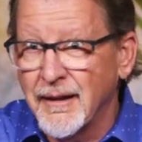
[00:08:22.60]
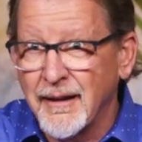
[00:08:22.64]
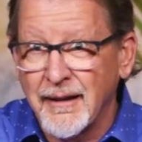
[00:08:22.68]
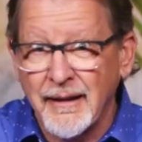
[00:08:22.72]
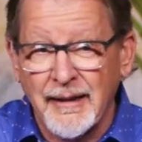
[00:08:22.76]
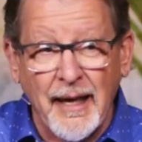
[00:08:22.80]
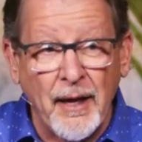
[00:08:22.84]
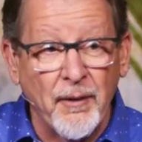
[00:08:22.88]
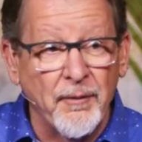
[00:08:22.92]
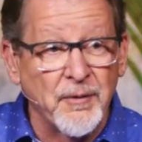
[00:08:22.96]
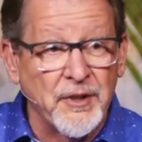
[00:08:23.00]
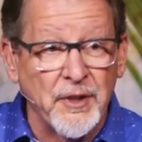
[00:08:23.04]

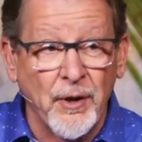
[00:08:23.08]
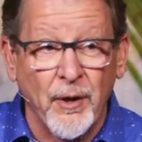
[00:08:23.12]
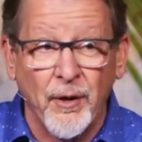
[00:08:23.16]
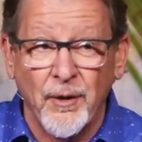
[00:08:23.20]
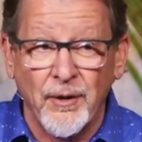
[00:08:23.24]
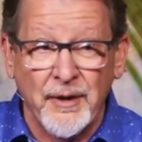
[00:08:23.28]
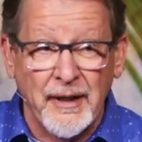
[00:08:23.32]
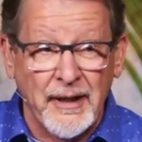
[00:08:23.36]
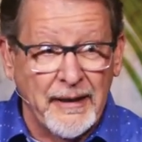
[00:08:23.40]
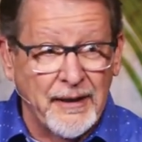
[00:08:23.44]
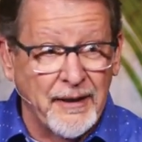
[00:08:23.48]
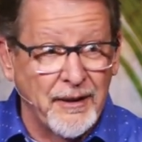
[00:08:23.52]
That was
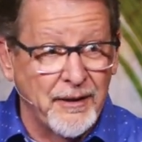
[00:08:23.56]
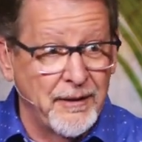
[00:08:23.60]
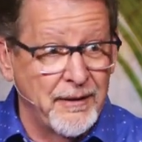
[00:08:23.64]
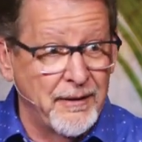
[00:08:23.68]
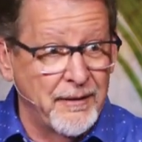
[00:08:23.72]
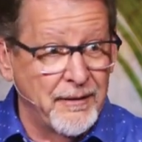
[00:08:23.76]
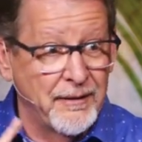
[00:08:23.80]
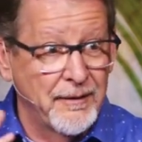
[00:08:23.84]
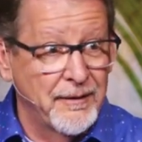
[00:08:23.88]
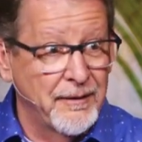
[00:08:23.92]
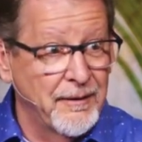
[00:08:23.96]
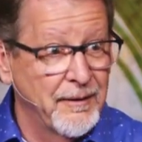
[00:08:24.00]
all they could
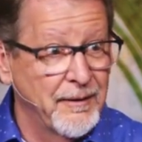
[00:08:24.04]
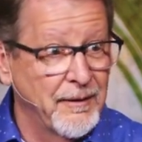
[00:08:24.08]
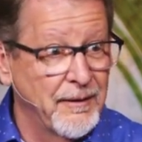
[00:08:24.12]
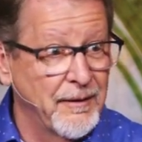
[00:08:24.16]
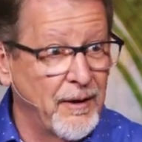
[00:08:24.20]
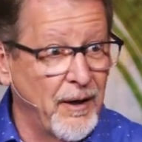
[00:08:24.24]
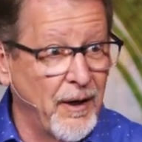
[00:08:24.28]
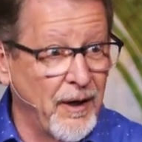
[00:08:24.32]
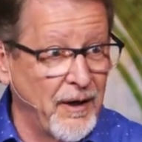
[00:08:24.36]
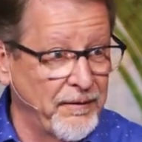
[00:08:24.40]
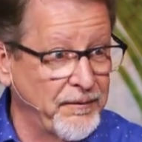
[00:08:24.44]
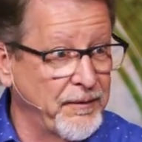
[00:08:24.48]

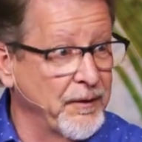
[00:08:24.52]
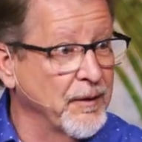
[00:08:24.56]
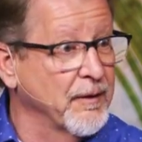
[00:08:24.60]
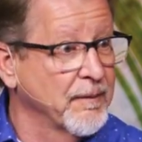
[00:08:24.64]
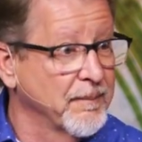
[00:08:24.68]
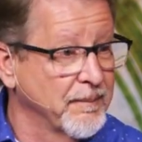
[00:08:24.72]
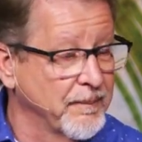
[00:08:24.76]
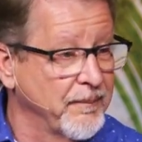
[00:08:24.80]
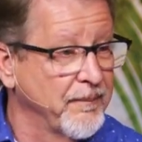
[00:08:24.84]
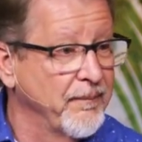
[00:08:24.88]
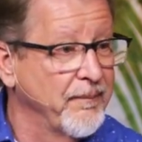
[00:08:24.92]
offer.